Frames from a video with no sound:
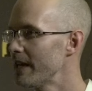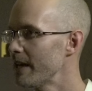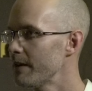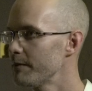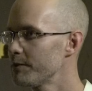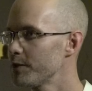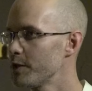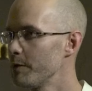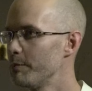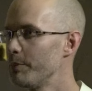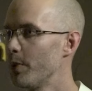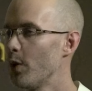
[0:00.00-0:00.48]
you
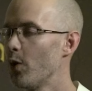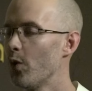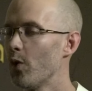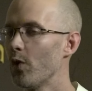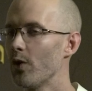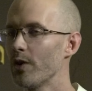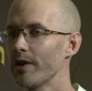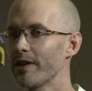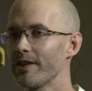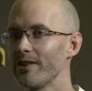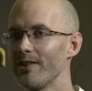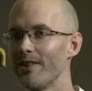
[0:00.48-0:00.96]
have
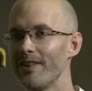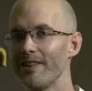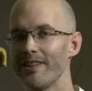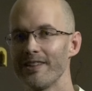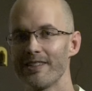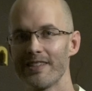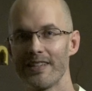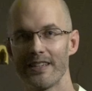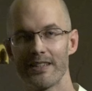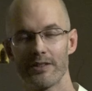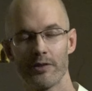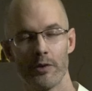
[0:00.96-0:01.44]
support and all
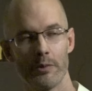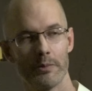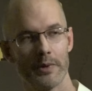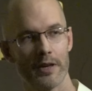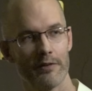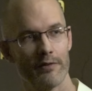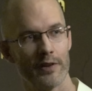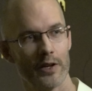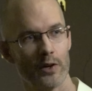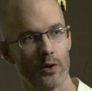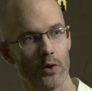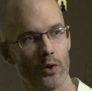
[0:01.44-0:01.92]
those things. So I'm
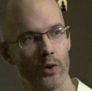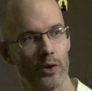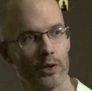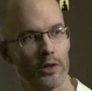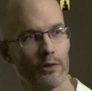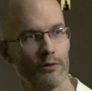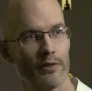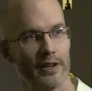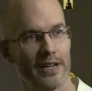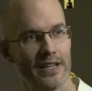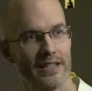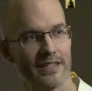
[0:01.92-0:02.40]
giving all
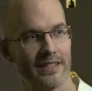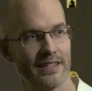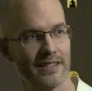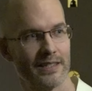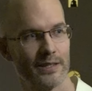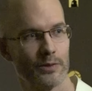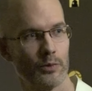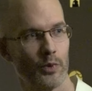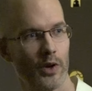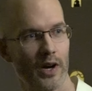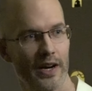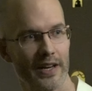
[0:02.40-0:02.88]
the
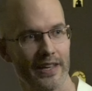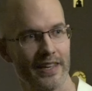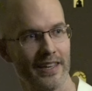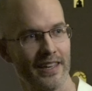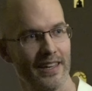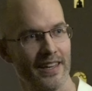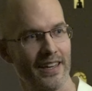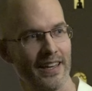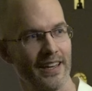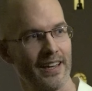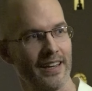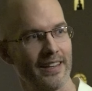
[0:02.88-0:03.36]
reasons why
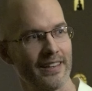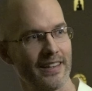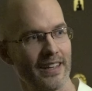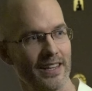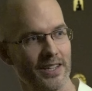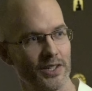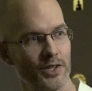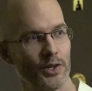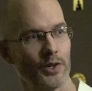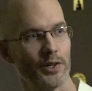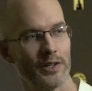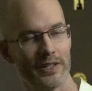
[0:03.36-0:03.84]

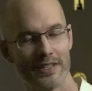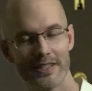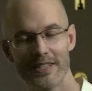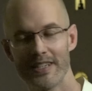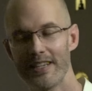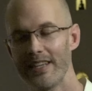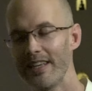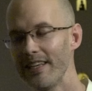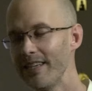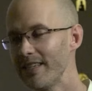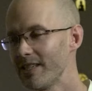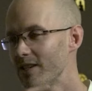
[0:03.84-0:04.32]
they shouldn't,
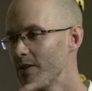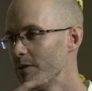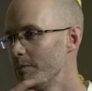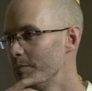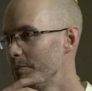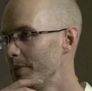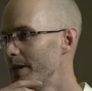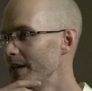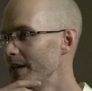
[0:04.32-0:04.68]
he shouldn't,